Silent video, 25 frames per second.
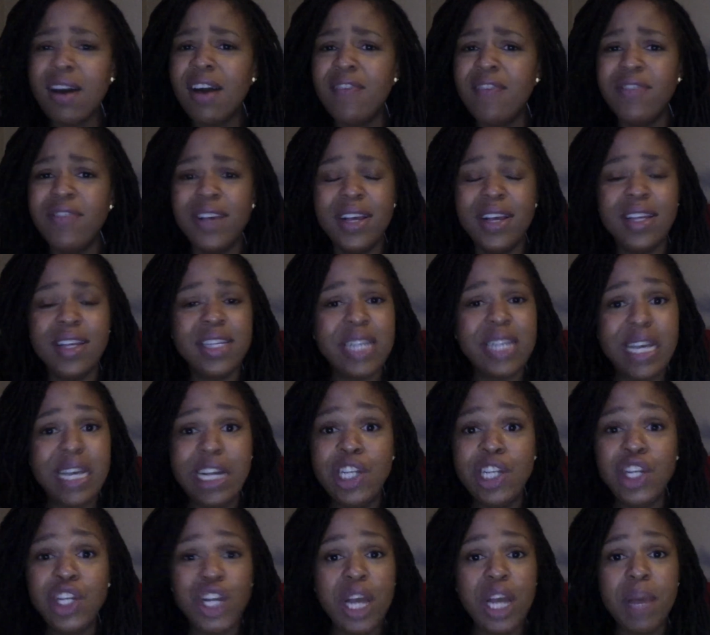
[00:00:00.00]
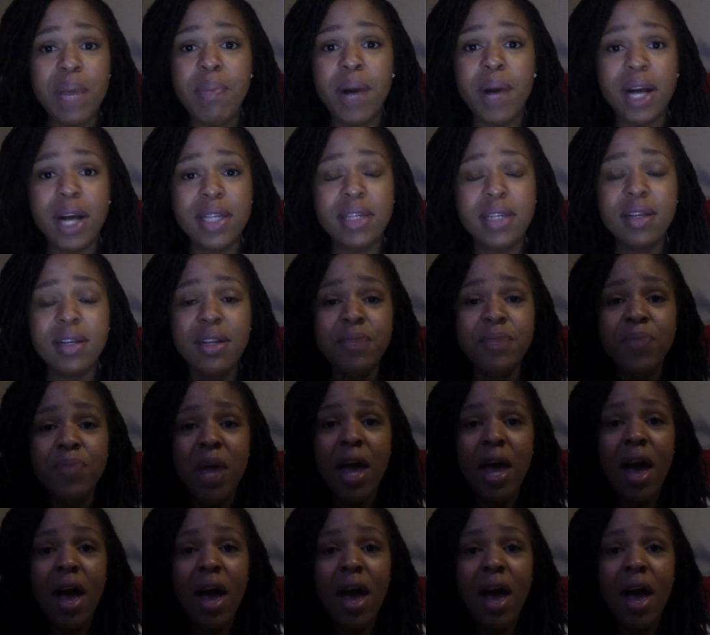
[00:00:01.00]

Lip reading: of this intricate puzzle?